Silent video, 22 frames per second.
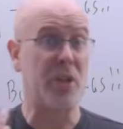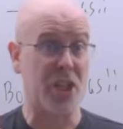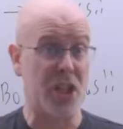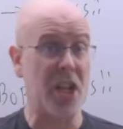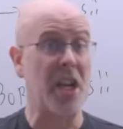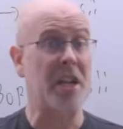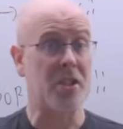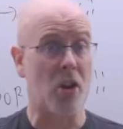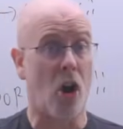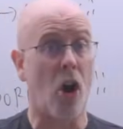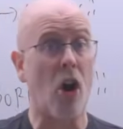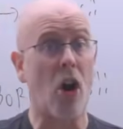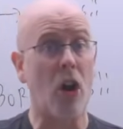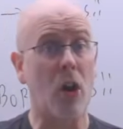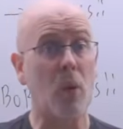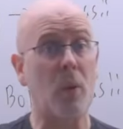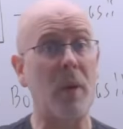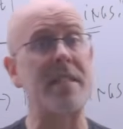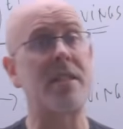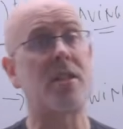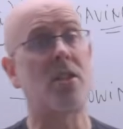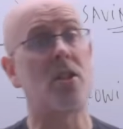which he has
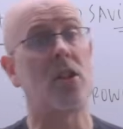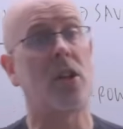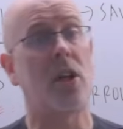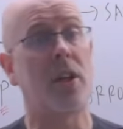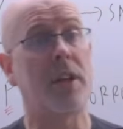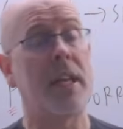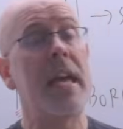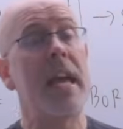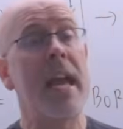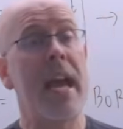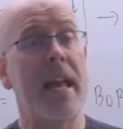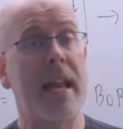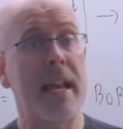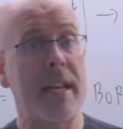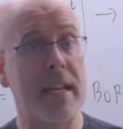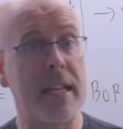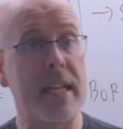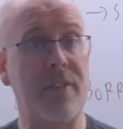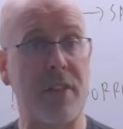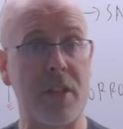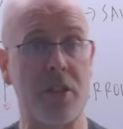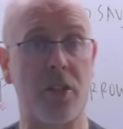always done in
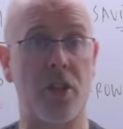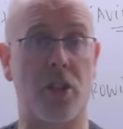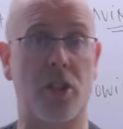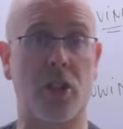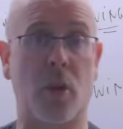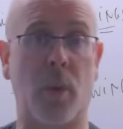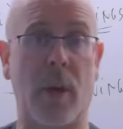a Leaving Cert